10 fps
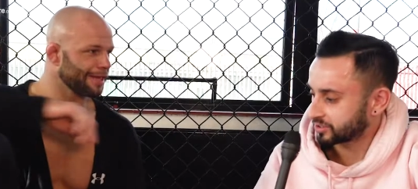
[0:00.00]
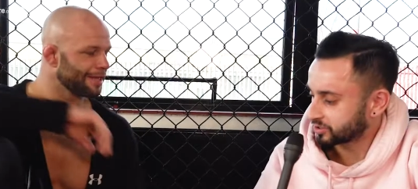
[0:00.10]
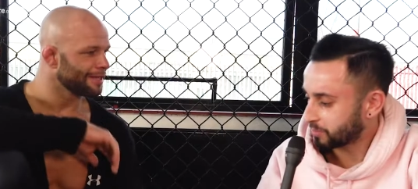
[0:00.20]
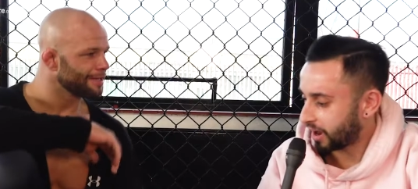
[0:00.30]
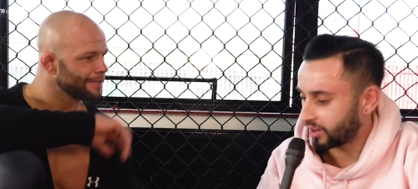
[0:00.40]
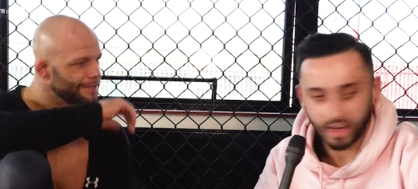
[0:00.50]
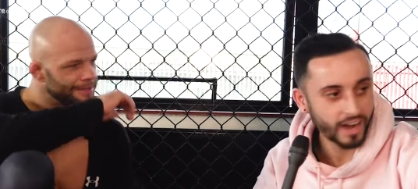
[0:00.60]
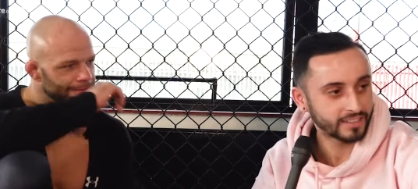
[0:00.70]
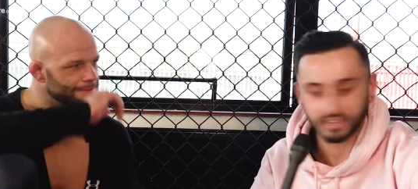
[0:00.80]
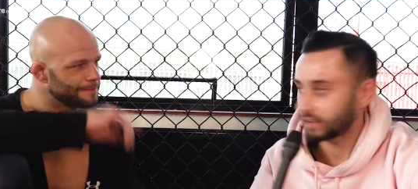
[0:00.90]
Speaker 1: So Jamal
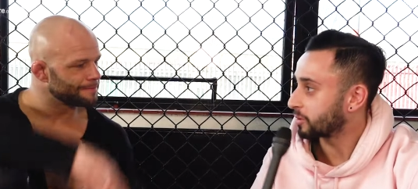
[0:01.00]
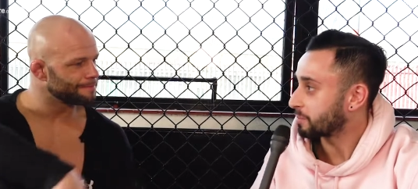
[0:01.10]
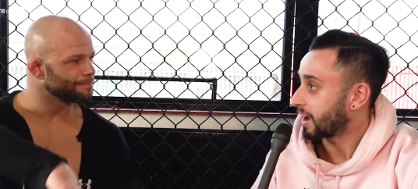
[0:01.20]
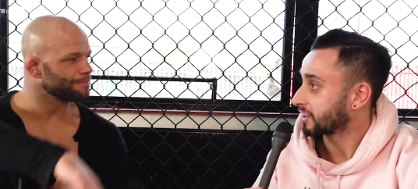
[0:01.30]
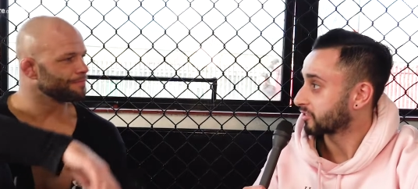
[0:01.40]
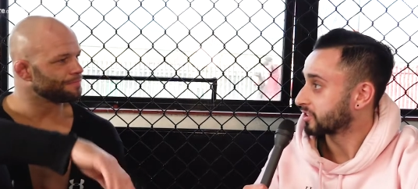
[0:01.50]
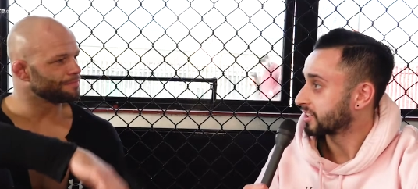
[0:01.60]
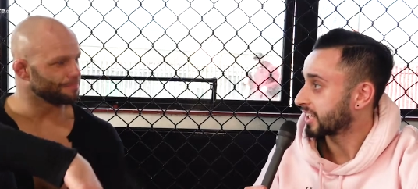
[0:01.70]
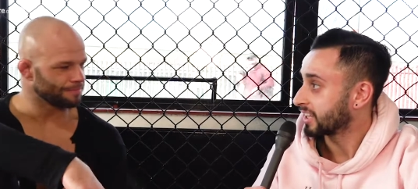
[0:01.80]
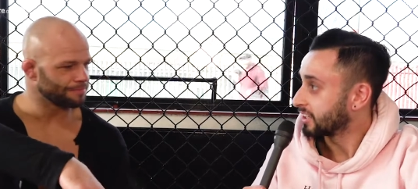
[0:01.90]
Niaz here with Mike
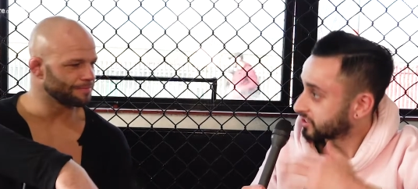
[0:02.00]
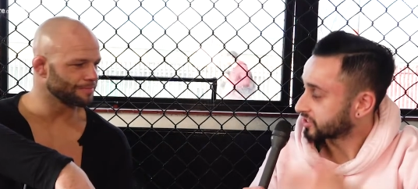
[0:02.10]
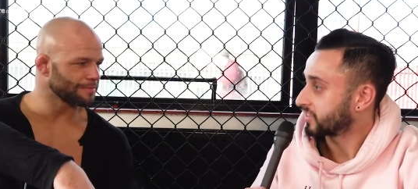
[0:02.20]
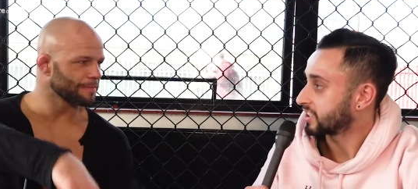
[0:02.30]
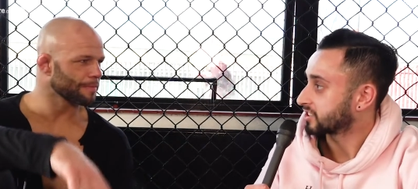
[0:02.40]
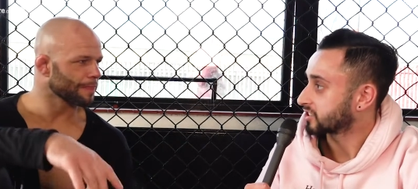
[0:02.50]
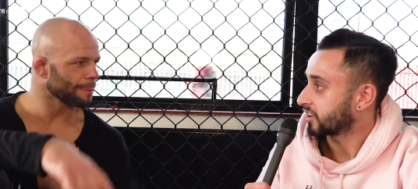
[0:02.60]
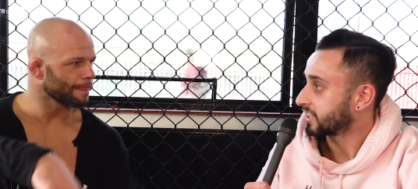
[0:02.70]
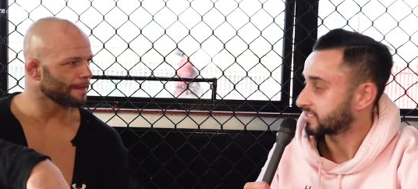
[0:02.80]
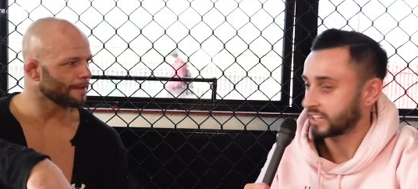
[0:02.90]
Grundy. Just finished a
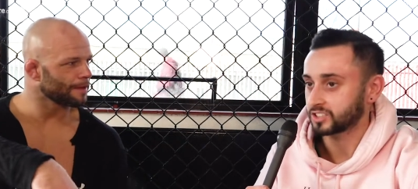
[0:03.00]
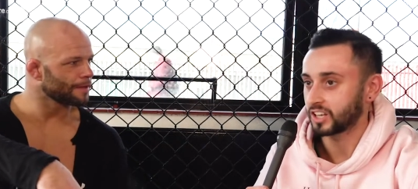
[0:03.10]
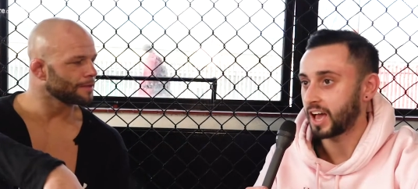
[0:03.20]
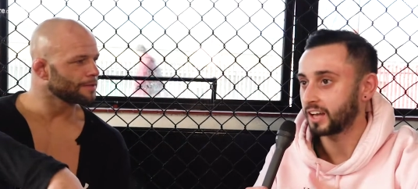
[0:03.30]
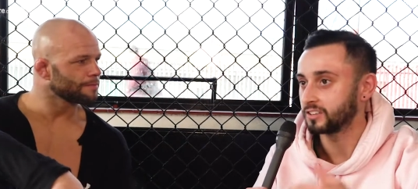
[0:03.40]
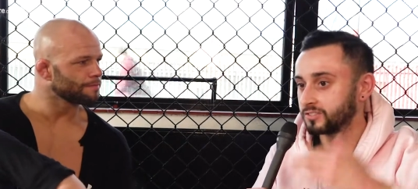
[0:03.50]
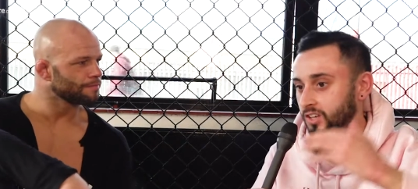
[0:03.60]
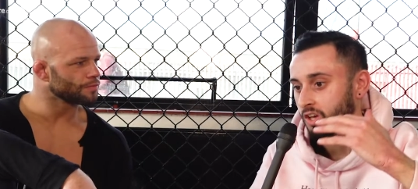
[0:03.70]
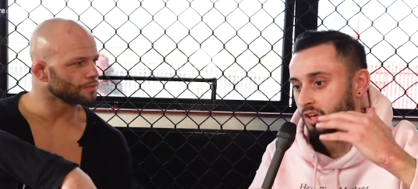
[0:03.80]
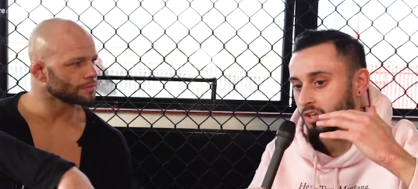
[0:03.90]
training session ahead of
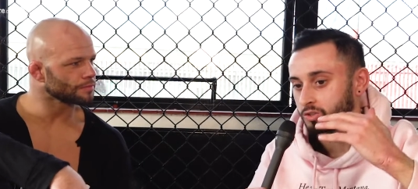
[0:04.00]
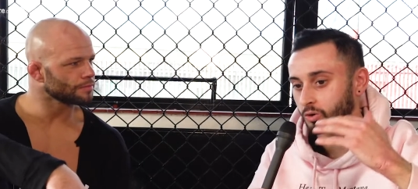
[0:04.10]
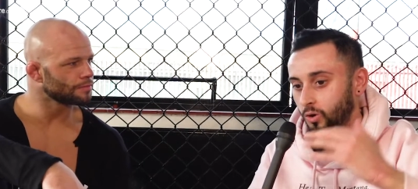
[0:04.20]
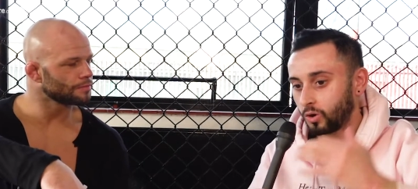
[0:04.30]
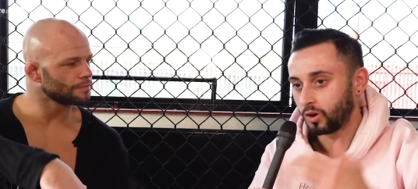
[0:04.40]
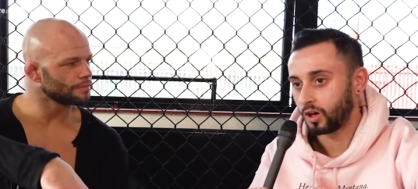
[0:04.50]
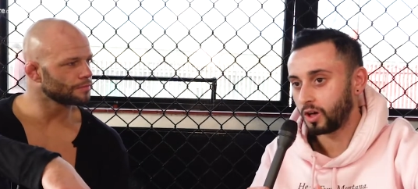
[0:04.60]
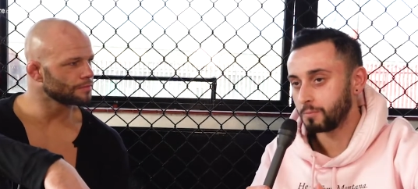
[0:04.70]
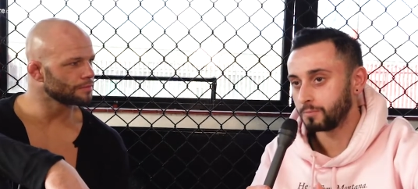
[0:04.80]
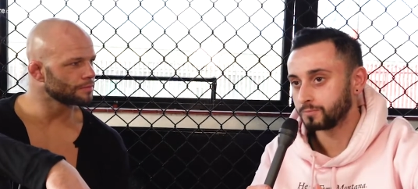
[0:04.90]
your
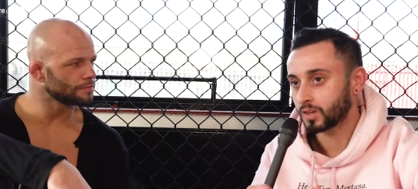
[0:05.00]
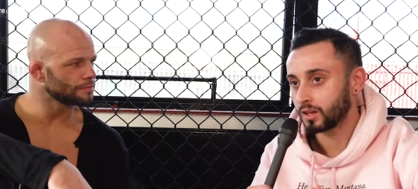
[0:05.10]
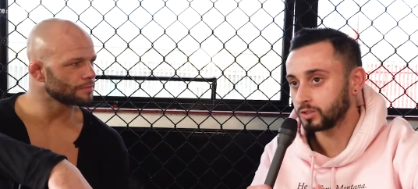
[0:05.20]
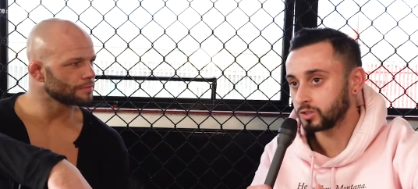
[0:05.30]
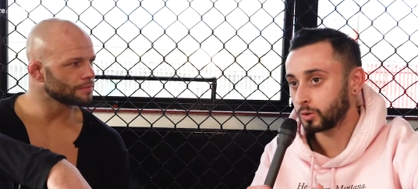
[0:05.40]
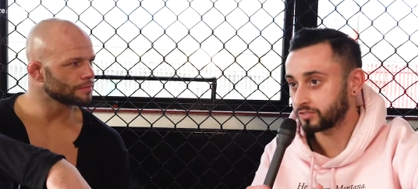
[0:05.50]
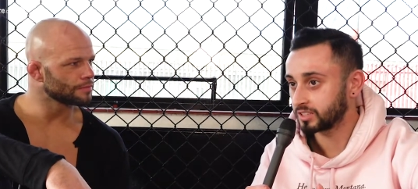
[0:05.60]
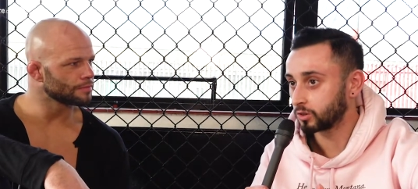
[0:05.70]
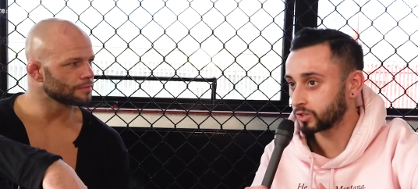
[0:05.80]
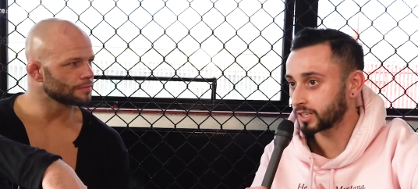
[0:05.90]
um, U F
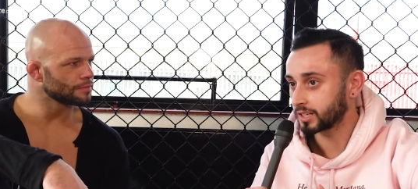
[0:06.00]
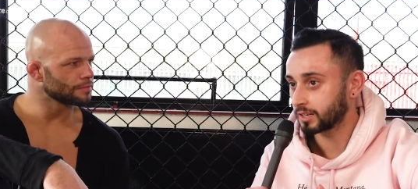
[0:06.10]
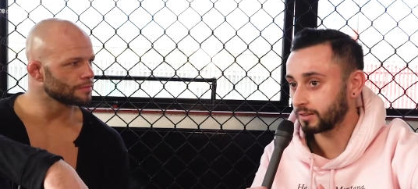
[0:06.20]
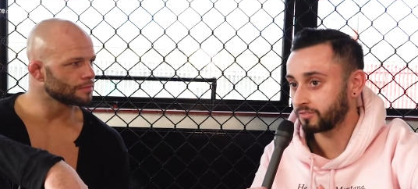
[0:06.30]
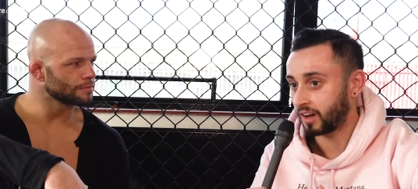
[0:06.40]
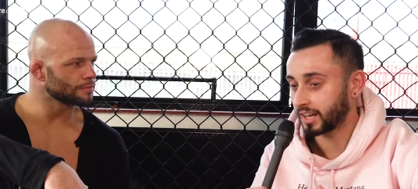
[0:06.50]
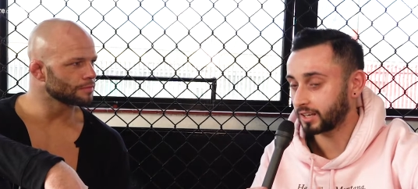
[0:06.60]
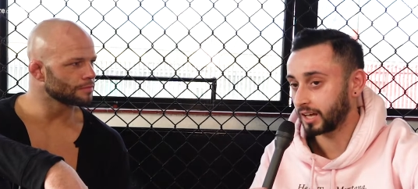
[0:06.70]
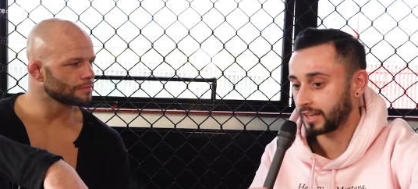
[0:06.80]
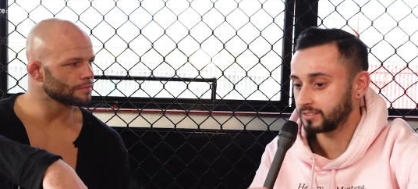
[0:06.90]
C London fight
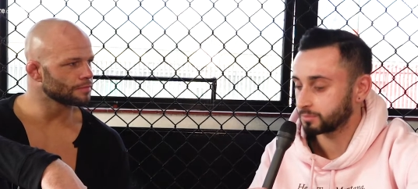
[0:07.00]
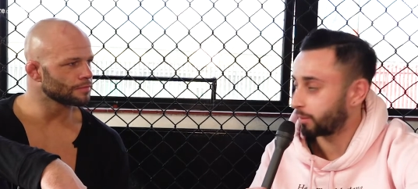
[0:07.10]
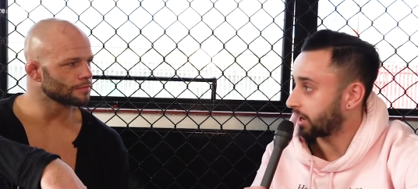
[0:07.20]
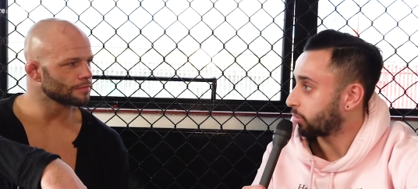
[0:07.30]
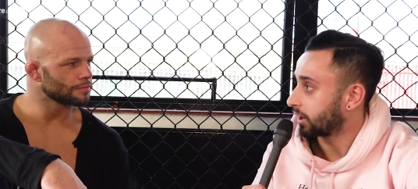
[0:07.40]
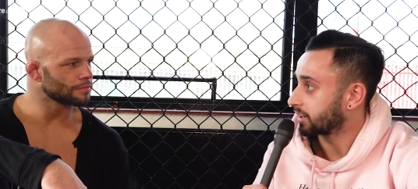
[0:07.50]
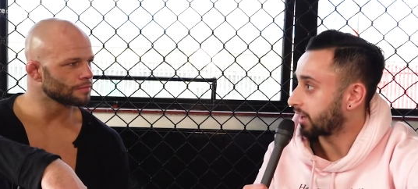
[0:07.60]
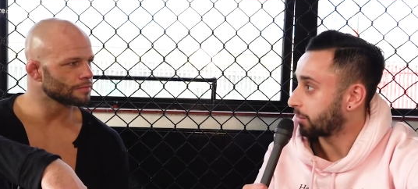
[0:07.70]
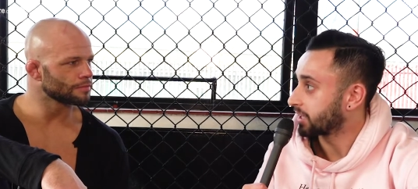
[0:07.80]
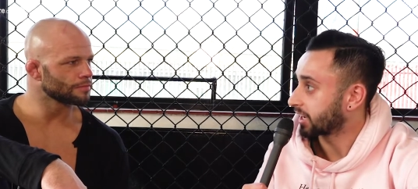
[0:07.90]
against Makwan
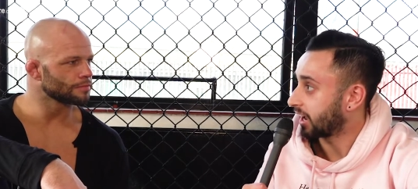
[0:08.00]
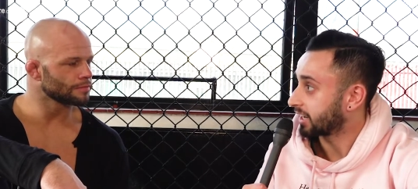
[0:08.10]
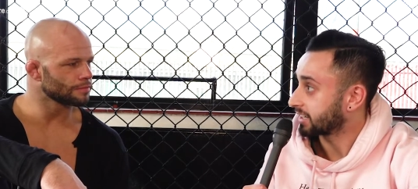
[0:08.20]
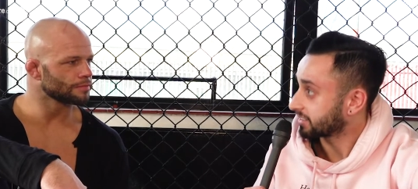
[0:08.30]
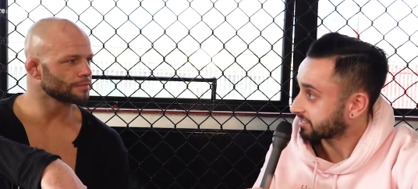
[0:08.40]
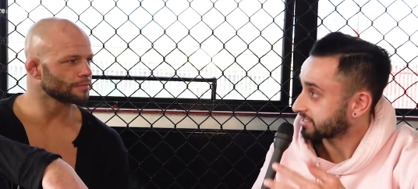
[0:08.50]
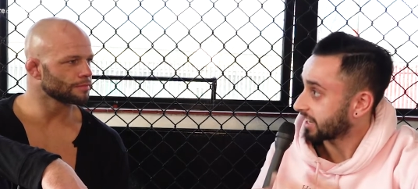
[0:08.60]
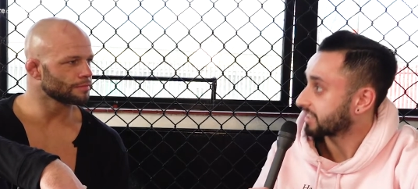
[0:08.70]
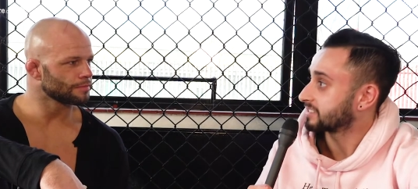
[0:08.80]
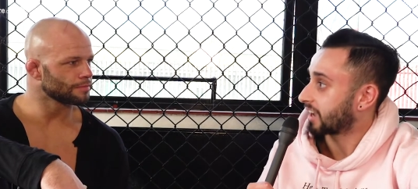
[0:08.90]
Amirkhani. That's the
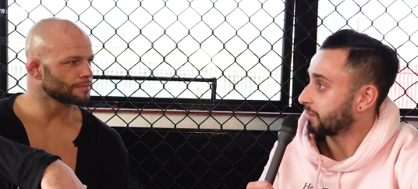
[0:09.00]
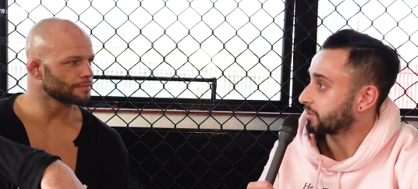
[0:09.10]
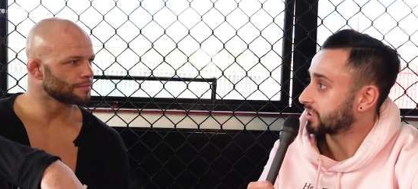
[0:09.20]
second time that